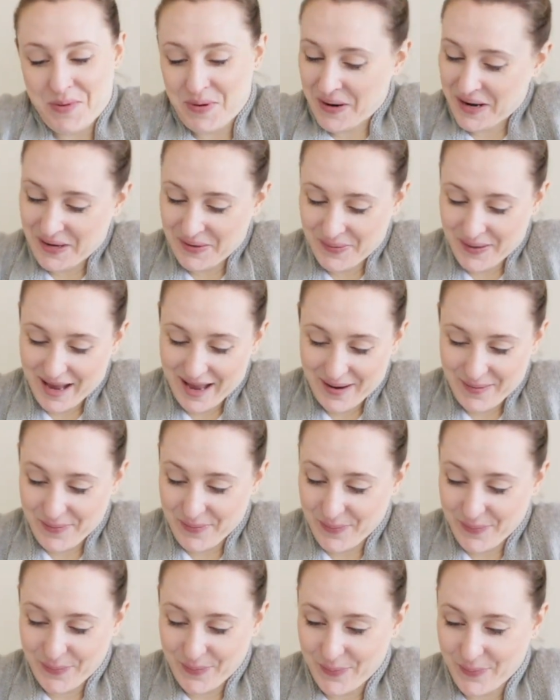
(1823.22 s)

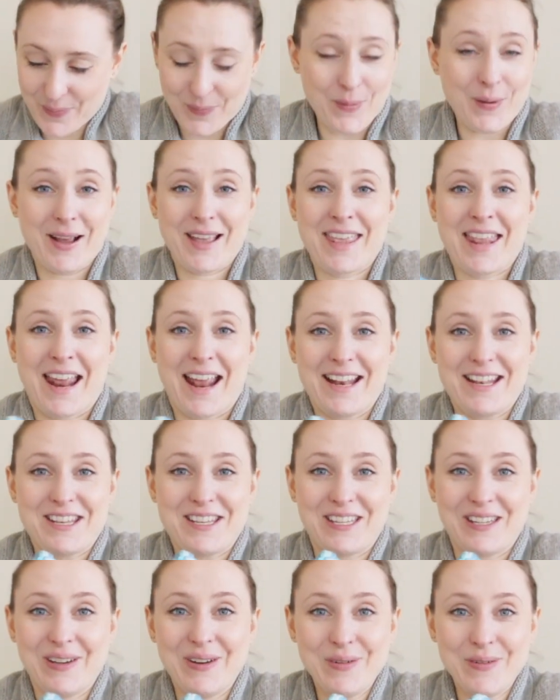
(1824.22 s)
what can I
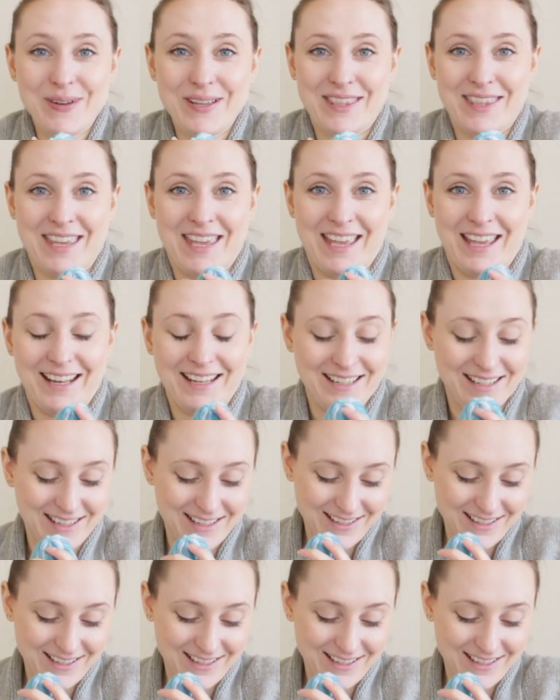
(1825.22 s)
do with it?